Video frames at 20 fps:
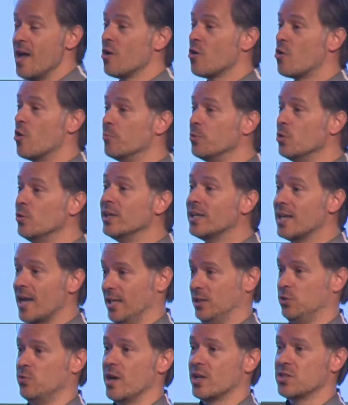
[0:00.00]

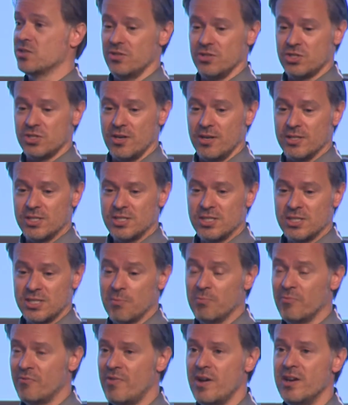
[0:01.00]
Communicate UX research.
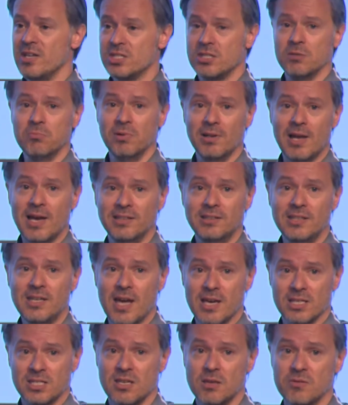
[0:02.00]
Some very simple
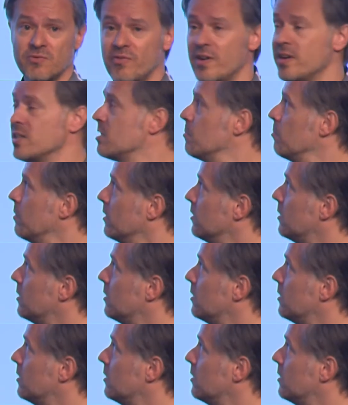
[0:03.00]
ideas, some very simple